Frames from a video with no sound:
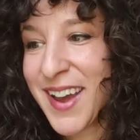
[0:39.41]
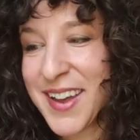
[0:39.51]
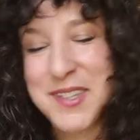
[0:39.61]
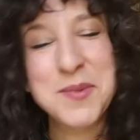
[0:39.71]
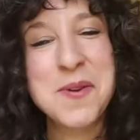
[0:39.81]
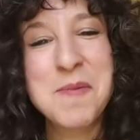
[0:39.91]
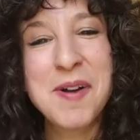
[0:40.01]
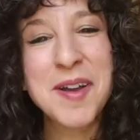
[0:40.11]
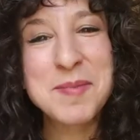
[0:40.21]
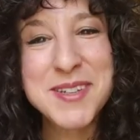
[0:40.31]
I just want to
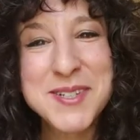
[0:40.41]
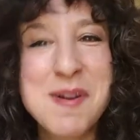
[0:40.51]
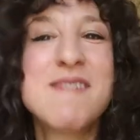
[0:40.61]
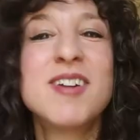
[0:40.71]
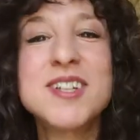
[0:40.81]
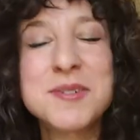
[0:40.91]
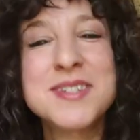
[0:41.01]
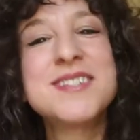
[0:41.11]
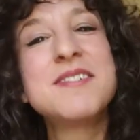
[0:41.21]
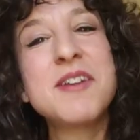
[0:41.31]
welcome you to our virtual
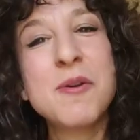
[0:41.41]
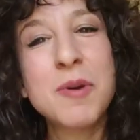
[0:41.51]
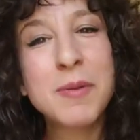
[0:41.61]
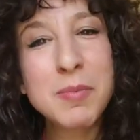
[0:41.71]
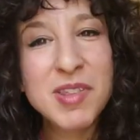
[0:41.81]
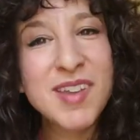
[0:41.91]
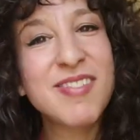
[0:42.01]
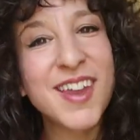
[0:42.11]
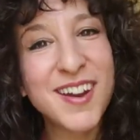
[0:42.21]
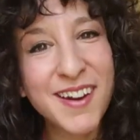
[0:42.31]
studio where we believe
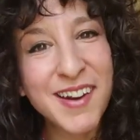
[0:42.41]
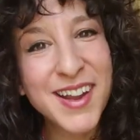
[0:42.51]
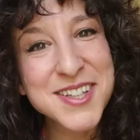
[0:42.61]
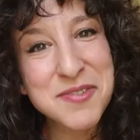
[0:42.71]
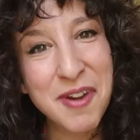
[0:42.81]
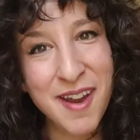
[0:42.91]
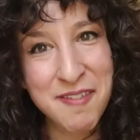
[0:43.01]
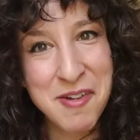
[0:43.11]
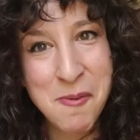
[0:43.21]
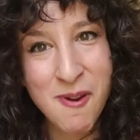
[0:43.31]
that art is for
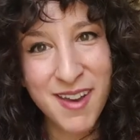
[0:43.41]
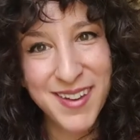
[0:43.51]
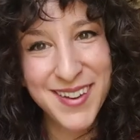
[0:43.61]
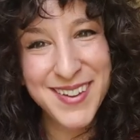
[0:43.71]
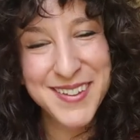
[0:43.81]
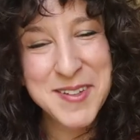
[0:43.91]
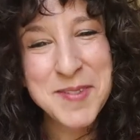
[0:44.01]
everyone.